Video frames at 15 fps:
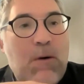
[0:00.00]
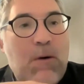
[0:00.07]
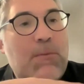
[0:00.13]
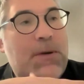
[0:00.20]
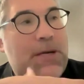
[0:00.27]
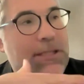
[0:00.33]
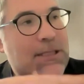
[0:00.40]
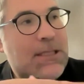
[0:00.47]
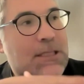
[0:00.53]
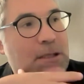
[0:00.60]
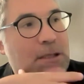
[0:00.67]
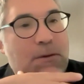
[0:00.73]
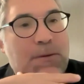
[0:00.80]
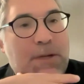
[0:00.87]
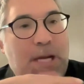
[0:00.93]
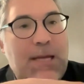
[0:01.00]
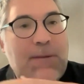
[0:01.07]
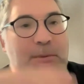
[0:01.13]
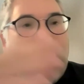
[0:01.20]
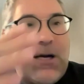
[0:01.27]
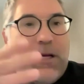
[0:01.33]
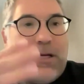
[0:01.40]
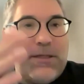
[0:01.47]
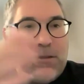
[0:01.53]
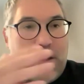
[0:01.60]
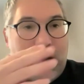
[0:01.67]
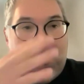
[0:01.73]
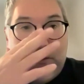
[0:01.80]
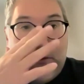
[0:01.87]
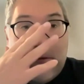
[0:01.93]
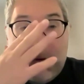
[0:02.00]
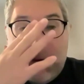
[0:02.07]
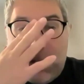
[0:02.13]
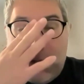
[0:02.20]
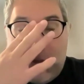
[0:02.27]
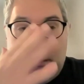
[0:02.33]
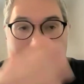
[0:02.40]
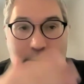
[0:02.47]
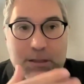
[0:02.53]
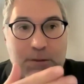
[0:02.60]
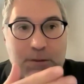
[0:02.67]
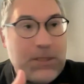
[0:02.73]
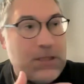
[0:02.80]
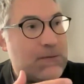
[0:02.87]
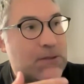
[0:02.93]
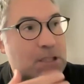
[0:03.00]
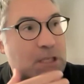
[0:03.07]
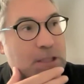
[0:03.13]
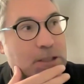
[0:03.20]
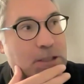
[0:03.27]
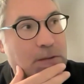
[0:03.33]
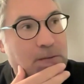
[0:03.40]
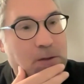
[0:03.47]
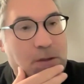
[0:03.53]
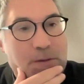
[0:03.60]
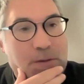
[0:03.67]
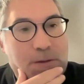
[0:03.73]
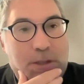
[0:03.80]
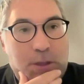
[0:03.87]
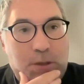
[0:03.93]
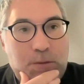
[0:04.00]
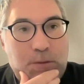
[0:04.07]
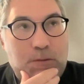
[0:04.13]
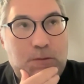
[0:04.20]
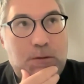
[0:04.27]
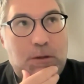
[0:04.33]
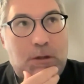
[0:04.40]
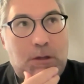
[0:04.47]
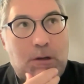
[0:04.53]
well, basically, the API has gone through a little bit of change, even though it's new,